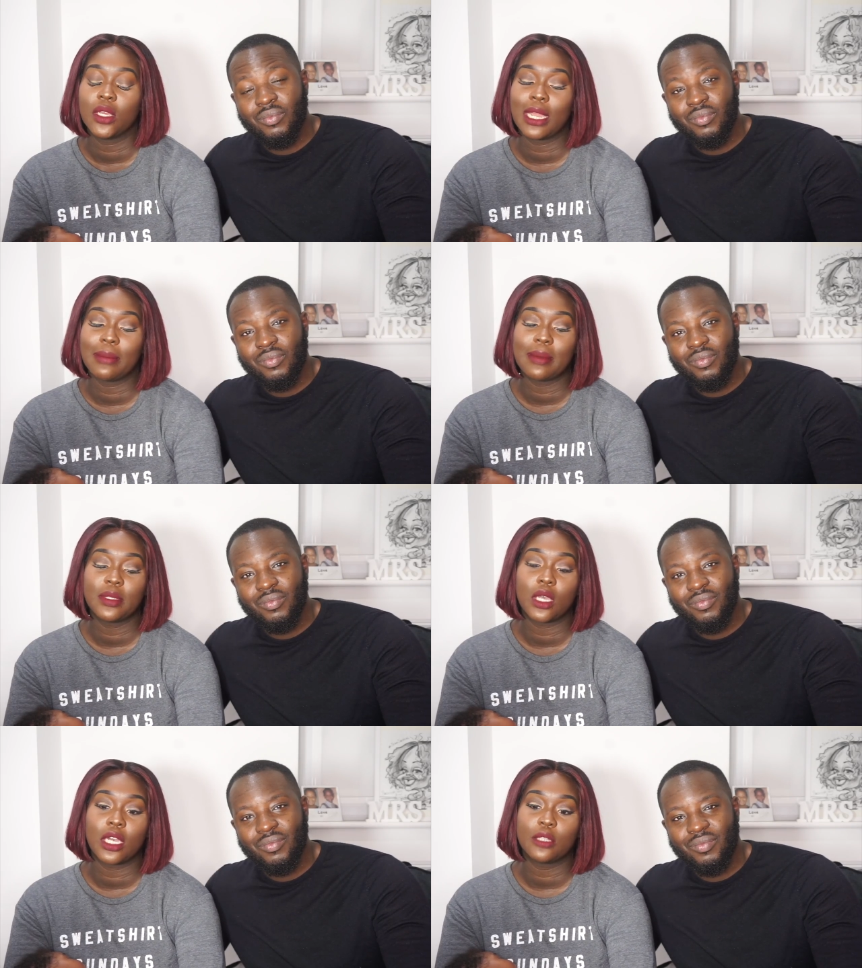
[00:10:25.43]
Speaker 1: They were like,
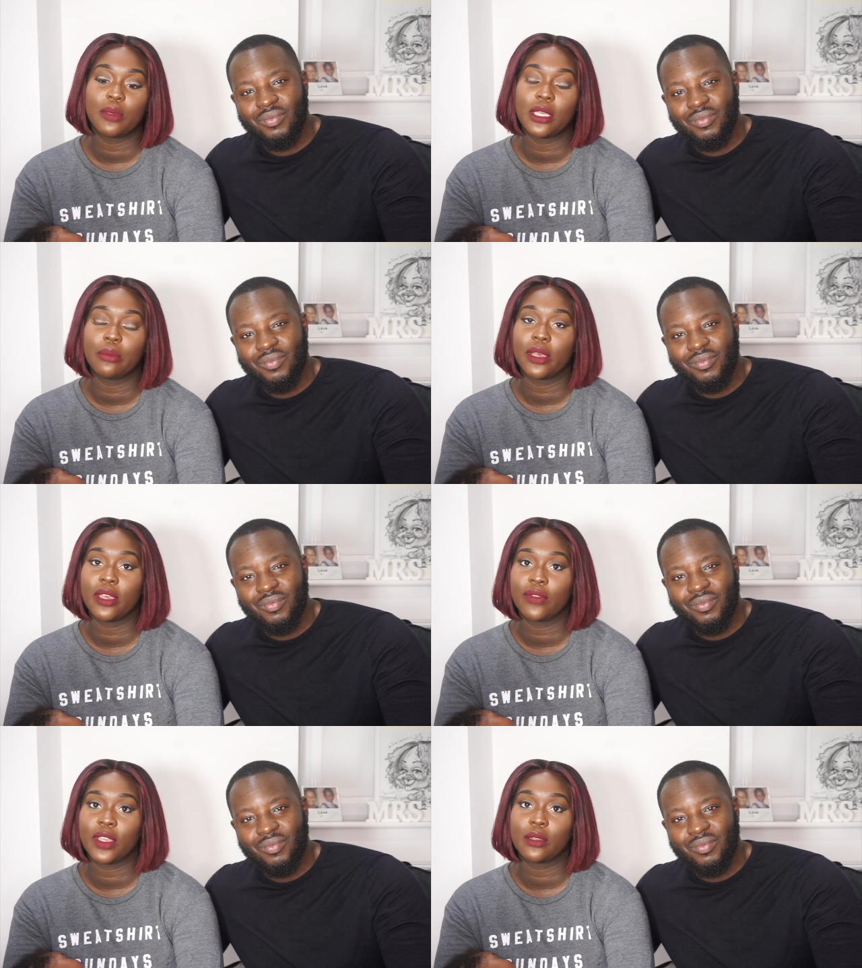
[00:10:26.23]
baby's heart's beating
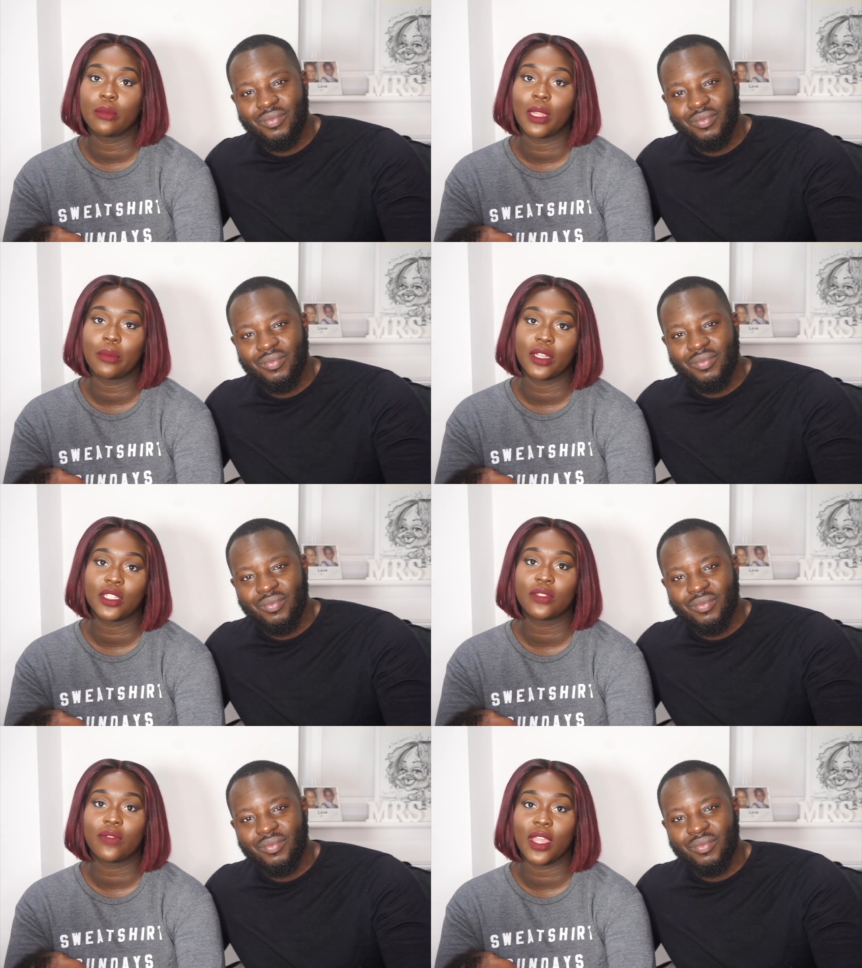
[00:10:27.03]
perfect, blood
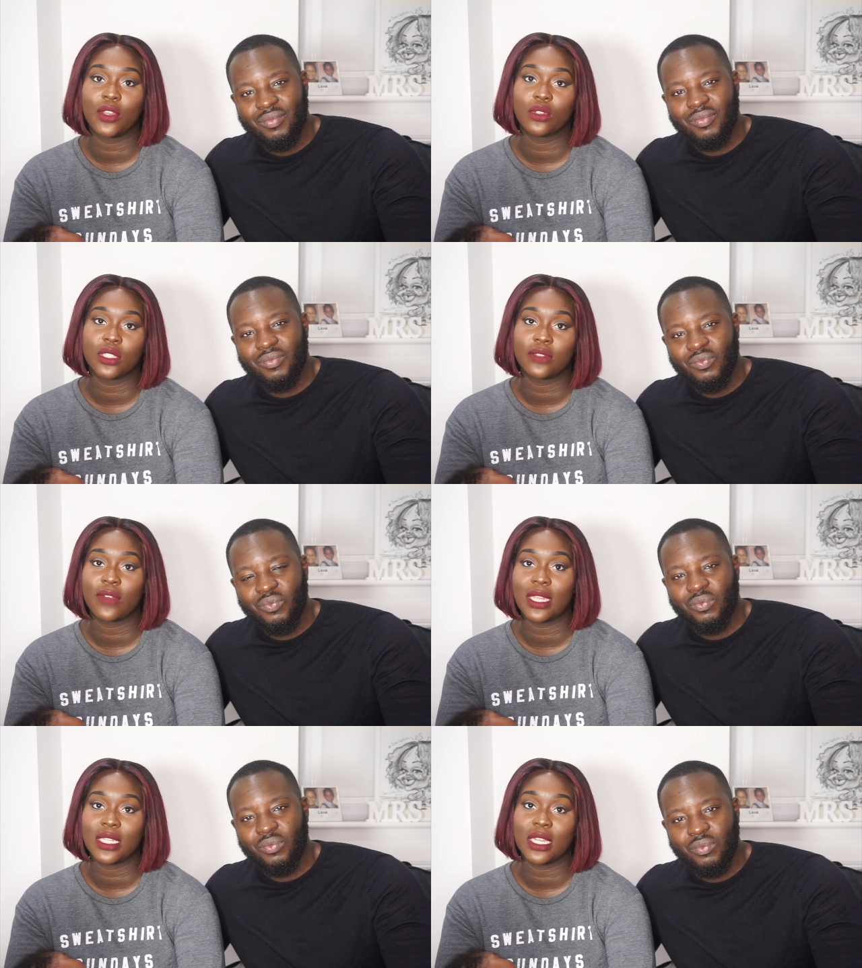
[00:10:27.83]
pressure's fine, yours is
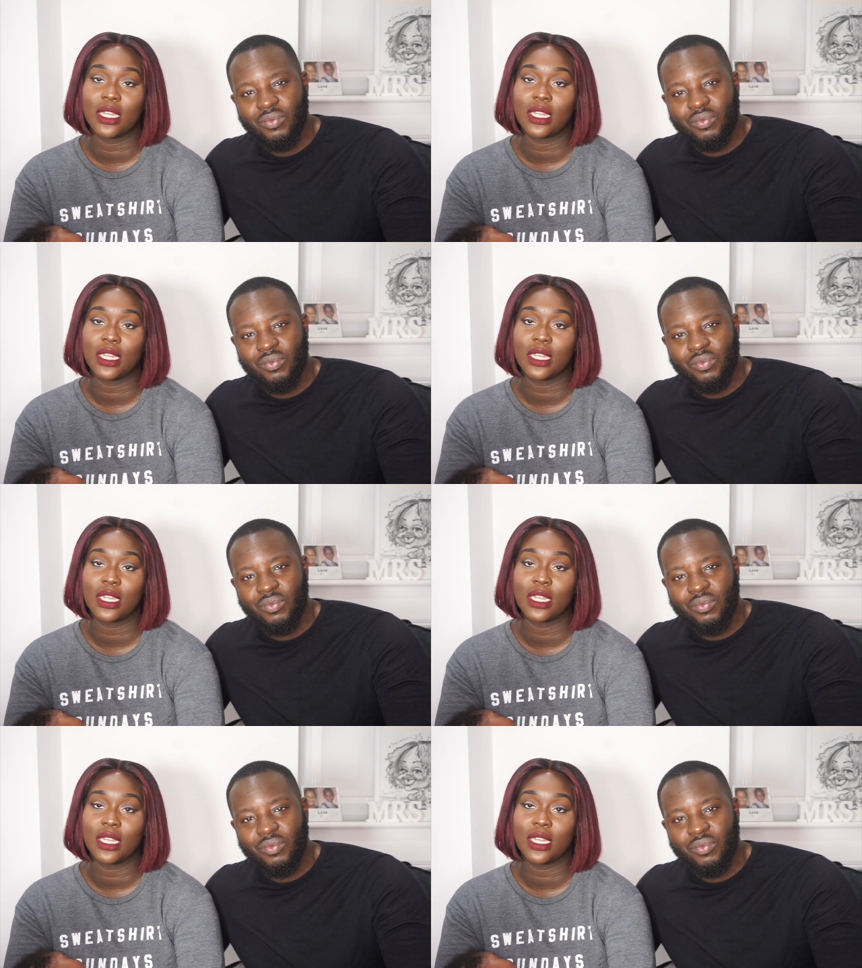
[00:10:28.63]
fine,